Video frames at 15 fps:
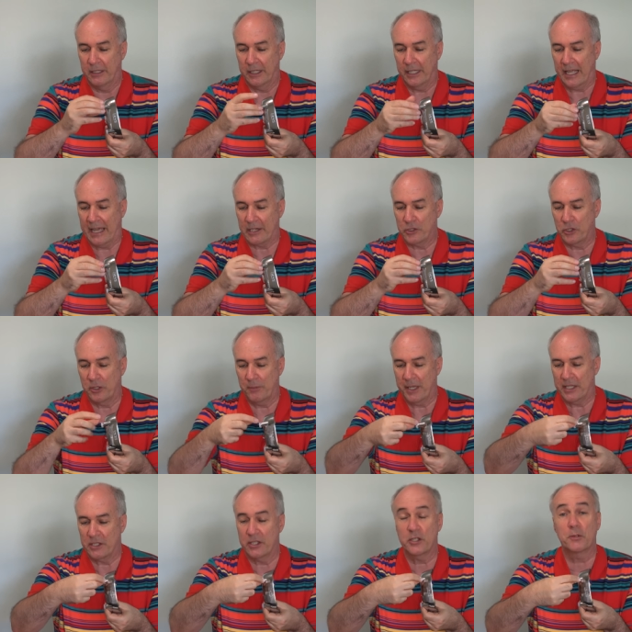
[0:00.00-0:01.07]
it actually
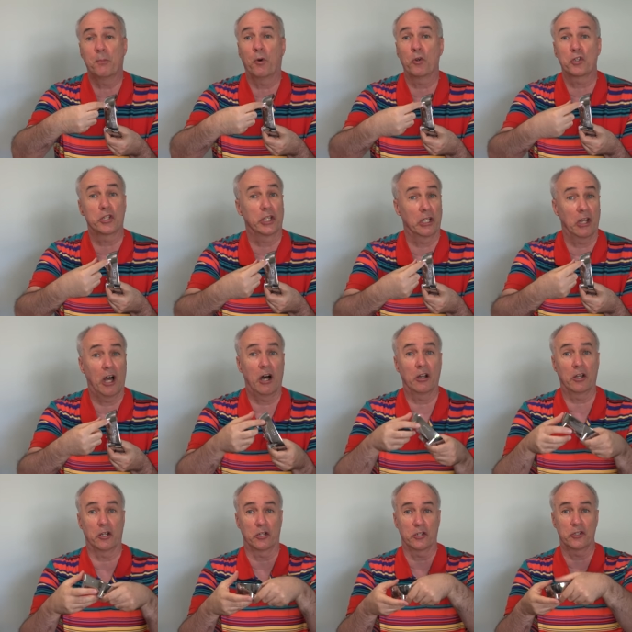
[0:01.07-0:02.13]
makes this portion
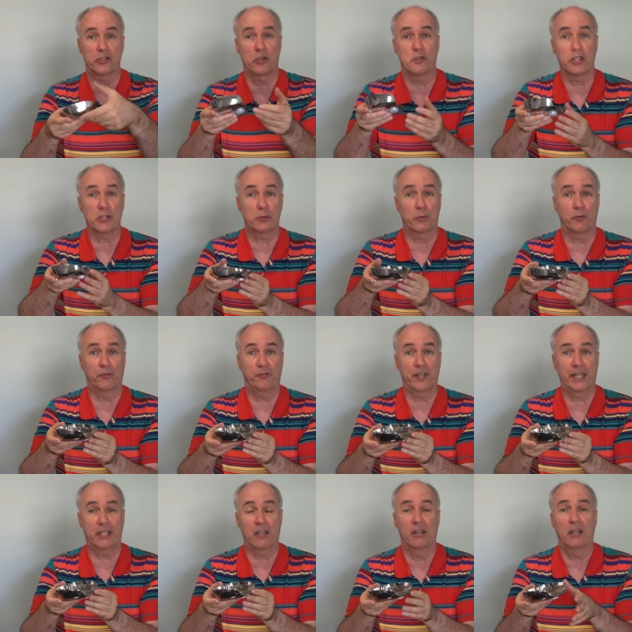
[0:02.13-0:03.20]
longer, so this will
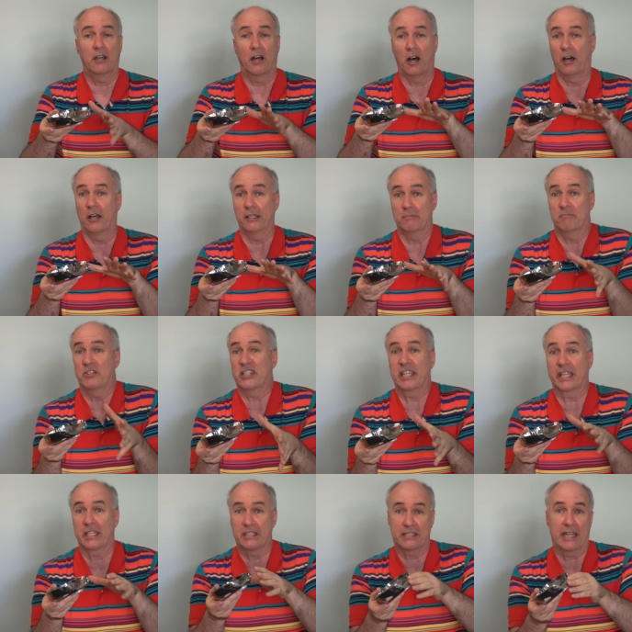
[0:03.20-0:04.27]
fit on
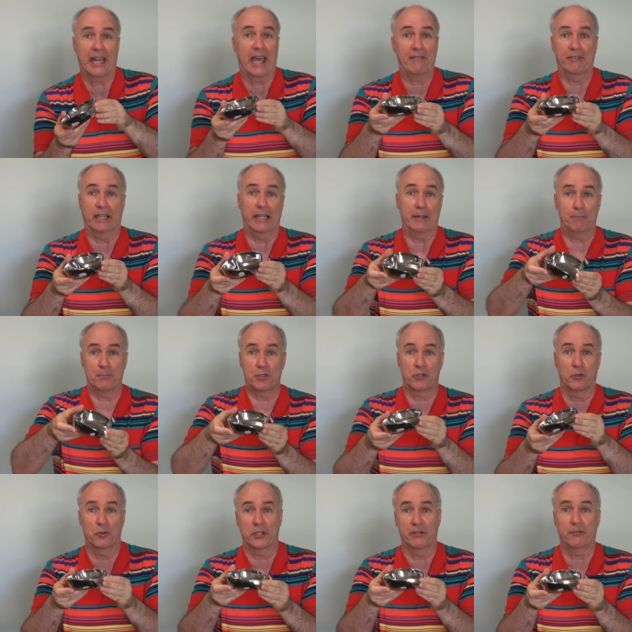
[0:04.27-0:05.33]
sinks that have lips
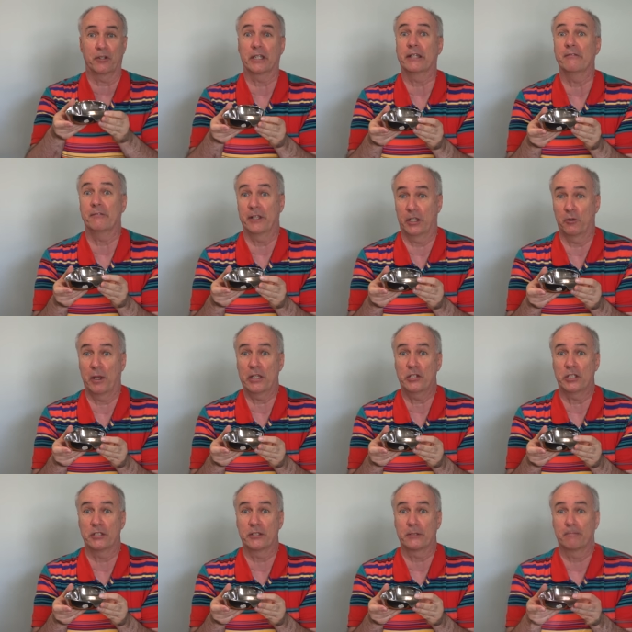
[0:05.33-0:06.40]
or different
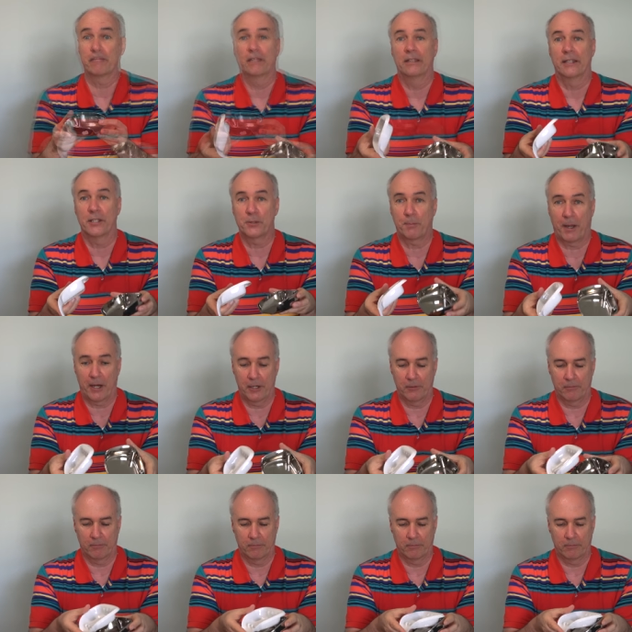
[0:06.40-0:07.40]
configurations. This part